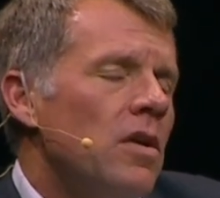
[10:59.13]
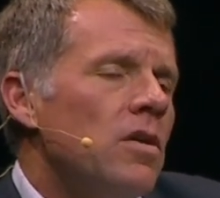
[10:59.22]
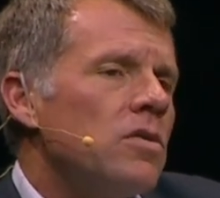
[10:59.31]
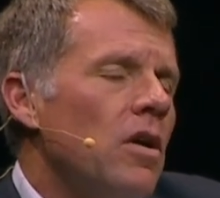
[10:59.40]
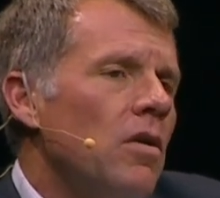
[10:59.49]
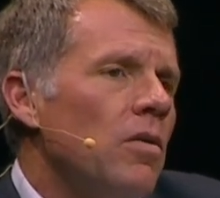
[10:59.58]

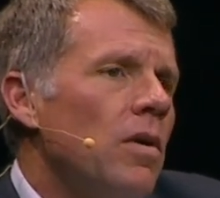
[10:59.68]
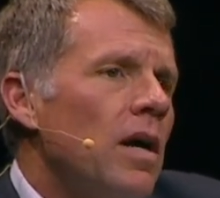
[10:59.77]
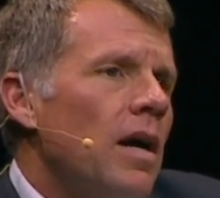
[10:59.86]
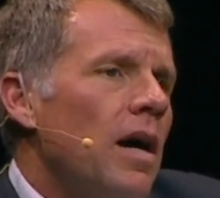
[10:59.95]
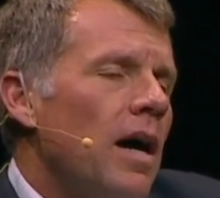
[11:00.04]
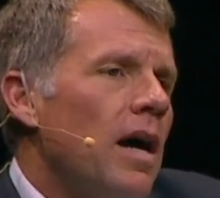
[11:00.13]
So
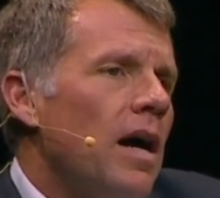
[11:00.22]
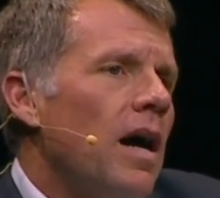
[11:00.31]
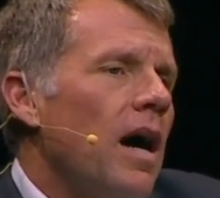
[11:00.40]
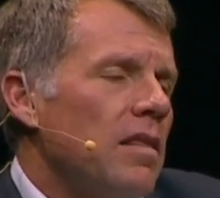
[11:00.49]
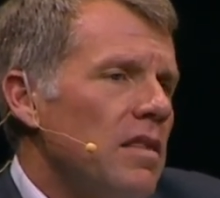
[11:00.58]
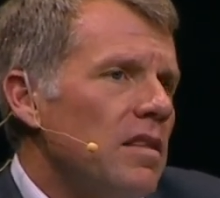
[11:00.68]
uh,
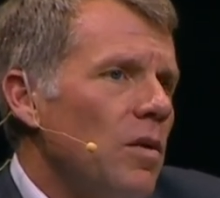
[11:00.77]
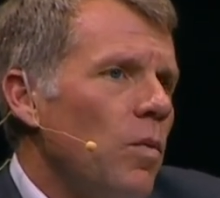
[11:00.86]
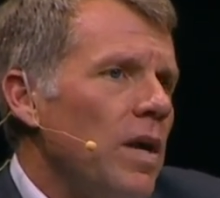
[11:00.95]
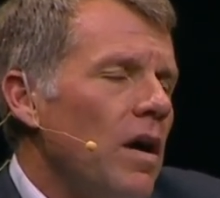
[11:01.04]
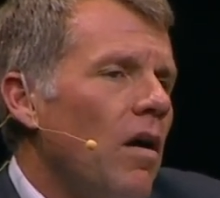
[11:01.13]
I think that we